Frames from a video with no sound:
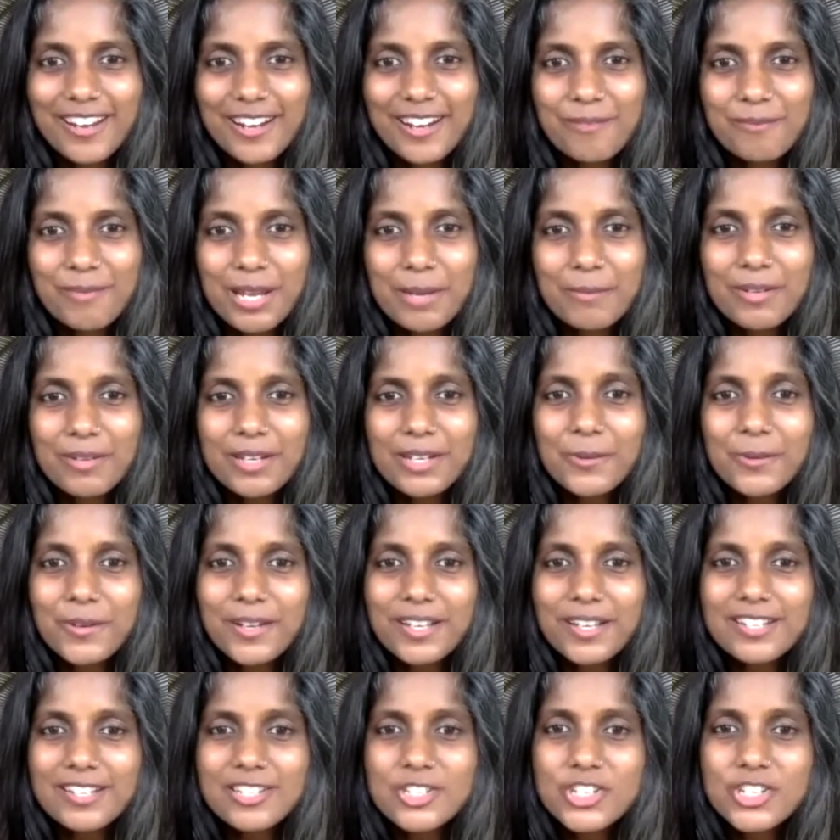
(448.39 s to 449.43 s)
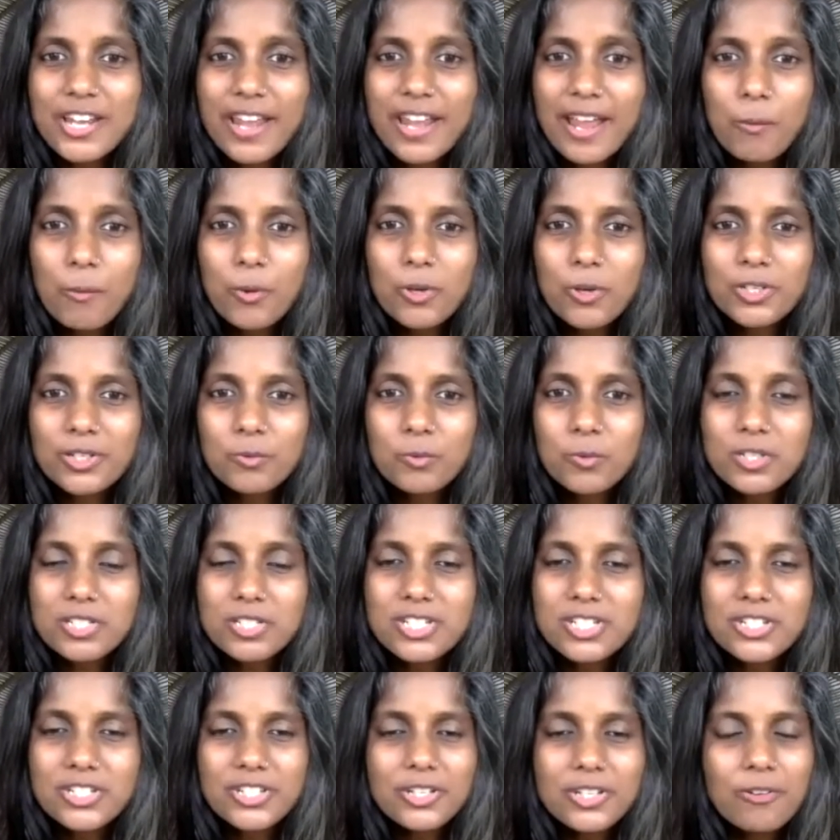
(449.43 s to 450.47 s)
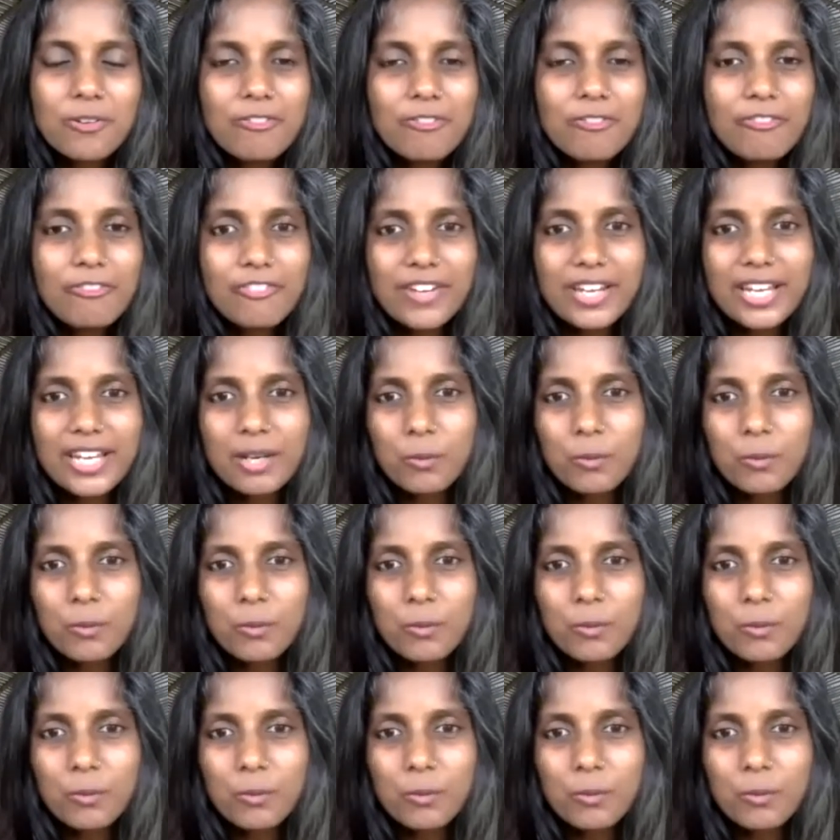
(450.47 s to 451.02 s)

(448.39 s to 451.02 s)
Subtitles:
and maybe you can share what do you feel,